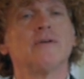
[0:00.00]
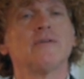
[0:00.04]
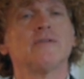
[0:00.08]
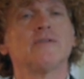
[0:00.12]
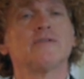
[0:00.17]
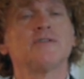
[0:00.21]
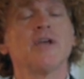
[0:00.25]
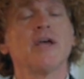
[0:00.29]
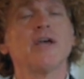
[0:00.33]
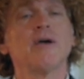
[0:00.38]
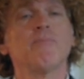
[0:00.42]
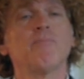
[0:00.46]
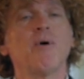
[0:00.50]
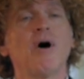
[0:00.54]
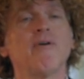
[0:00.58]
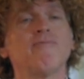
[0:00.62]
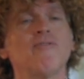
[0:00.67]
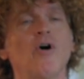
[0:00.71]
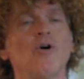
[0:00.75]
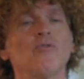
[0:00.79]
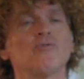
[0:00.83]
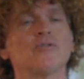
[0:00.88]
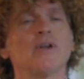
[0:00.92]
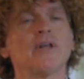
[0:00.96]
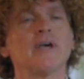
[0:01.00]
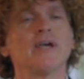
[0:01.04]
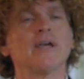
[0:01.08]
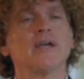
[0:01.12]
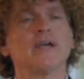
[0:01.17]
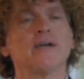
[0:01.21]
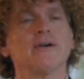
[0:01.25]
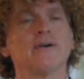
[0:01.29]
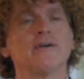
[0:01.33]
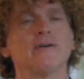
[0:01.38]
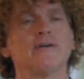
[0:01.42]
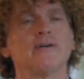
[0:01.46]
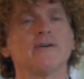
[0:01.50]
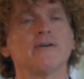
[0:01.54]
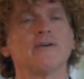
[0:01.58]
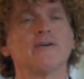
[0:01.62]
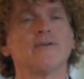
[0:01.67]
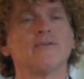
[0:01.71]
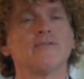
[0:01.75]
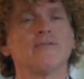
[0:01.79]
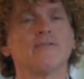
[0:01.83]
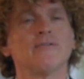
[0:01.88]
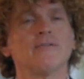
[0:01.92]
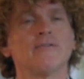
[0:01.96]
say above only.
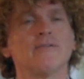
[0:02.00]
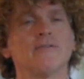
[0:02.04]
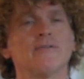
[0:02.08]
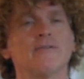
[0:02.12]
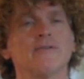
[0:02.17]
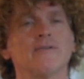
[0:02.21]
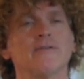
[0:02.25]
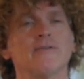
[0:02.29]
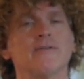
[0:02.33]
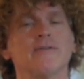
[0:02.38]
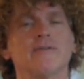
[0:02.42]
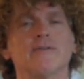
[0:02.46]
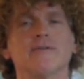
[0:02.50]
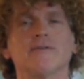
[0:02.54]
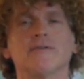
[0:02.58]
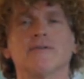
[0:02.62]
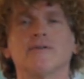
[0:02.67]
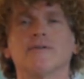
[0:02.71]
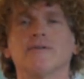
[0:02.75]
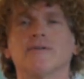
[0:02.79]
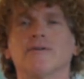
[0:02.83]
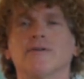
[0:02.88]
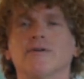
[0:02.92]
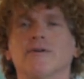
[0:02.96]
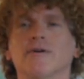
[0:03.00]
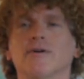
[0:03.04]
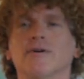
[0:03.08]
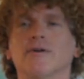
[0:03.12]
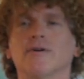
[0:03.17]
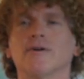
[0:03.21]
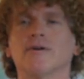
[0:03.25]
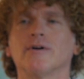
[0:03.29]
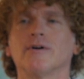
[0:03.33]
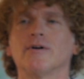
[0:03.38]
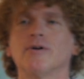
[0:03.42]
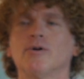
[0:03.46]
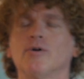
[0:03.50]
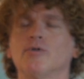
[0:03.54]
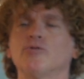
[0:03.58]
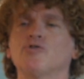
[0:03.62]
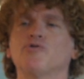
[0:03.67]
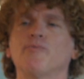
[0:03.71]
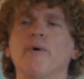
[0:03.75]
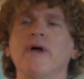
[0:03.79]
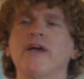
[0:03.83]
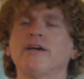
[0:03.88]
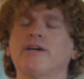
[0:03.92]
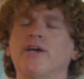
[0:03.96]
above only who's
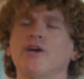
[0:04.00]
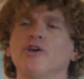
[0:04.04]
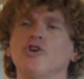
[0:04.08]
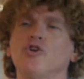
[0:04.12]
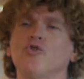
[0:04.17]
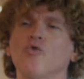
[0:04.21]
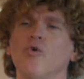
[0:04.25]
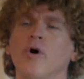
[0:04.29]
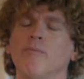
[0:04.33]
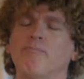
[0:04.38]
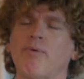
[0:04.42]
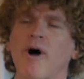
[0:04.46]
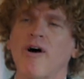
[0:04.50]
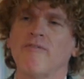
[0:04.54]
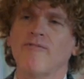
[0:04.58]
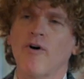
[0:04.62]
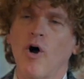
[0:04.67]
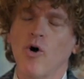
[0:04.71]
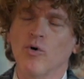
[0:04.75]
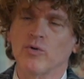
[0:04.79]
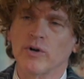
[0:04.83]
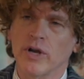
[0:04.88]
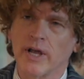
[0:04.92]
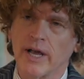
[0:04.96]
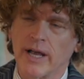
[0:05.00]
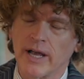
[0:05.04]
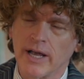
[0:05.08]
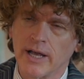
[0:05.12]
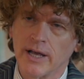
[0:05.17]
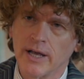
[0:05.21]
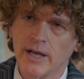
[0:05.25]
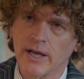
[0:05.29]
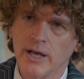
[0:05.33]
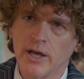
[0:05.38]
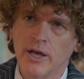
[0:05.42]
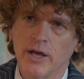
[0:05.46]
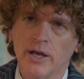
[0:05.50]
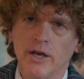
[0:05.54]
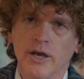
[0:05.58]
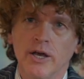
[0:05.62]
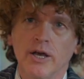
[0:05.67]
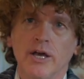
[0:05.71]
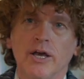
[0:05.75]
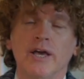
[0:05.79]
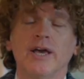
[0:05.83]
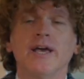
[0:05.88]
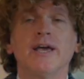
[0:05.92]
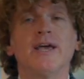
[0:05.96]
making you above only
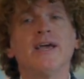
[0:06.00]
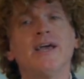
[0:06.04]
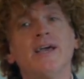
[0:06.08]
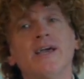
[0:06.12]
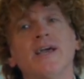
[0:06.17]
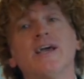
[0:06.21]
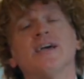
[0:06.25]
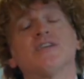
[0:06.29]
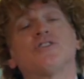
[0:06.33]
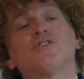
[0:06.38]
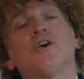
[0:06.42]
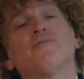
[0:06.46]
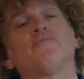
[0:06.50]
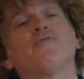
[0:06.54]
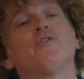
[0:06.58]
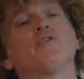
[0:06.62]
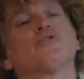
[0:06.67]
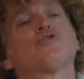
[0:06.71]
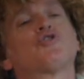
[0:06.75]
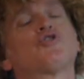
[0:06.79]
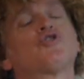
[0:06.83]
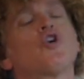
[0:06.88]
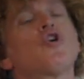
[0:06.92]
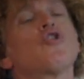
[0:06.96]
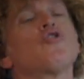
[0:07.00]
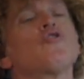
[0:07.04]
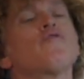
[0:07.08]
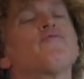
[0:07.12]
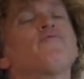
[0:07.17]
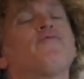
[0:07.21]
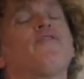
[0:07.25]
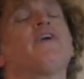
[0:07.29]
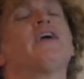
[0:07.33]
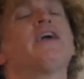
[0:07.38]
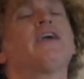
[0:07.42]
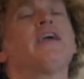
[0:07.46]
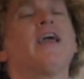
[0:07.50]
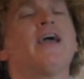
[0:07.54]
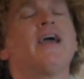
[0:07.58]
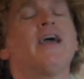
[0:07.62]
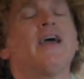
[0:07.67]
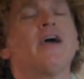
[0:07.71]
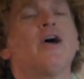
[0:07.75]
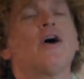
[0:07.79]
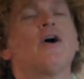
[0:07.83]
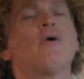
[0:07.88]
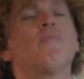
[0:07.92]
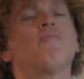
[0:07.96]
he is if you're serving
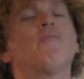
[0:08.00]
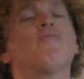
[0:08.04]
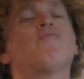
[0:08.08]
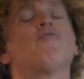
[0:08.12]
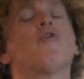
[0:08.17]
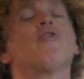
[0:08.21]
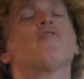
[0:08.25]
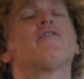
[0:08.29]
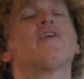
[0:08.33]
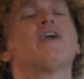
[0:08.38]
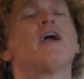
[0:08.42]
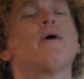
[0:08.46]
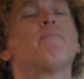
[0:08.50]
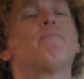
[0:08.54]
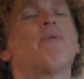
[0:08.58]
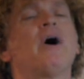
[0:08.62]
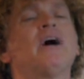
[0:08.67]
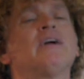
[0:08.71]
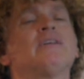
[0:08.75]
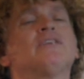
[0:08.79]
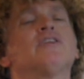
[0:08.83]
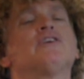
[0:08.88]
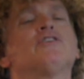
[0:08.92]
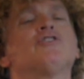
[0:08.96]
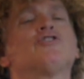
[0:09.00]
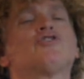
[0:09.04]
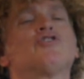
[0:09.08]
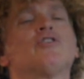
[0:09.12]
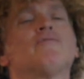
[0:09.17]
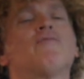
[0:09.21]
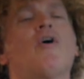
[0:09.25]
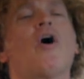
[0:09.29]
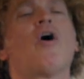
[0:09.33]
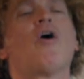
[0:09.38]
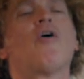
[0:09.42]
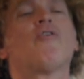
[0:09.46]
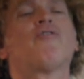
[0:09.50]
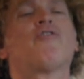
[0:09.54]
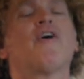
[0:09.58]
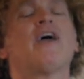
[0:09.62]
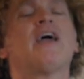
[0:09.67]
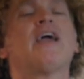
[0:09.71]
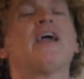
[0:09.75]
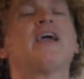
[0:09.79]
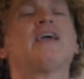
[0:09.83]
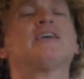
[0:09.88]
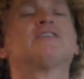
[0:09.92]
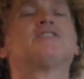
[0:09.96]
him for the abundance of all
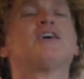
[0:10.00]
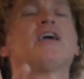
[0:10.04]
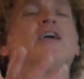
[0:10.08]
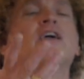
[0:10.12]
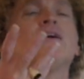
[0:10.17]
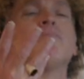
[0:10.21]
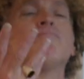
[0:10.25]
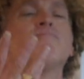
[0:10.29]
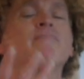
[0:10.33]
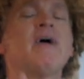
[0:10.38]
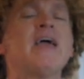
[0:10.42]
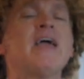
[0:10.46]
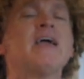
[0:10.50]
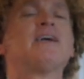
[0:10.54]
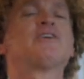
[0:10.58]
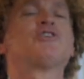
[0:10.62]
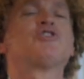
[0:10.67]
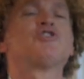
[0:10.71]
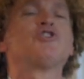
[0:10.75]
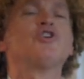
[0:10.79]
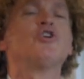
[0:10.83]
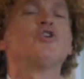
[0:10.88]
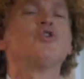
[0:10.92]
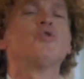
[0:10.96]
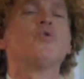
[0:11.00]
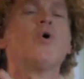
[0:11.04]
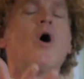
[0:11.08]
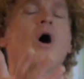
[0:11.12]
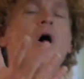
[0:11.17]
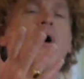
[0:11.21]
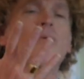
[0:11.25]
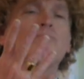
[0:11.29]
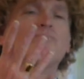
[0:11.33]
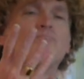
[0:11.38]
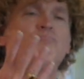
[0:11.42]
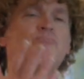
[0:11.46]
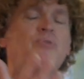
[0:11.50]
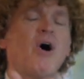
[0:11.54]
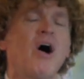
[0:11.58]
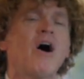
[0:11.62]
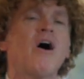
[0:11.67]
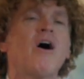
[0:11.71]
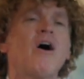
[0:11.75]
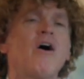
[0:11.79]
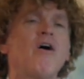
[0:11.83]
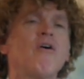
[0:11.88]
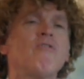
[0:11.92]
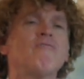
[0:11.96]
things he makes you
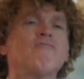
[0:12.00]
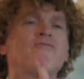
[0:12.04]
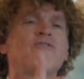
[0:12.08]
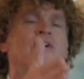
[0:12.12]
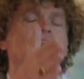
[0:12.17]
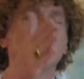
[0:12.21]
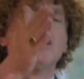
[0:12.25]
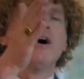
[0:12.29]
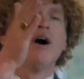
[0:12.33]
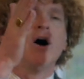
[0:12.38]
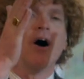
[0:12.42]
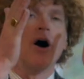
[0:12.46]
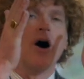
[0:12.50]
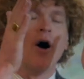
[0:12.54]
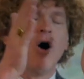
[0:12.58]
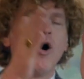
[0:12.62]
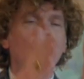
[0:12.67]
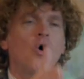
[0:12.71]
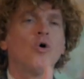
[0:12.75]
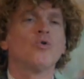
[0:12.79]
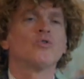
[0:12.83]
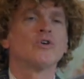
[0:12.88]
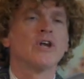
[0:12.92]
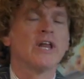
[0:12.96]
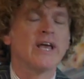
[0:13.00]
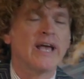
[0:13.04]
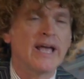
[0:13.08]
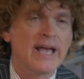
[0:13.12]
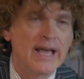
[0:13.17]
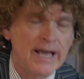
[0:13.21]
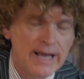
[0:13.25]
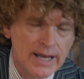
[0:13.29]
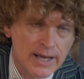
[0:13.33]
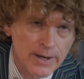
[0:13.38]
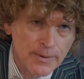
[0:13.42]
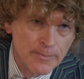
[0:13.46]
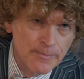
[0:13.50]
above only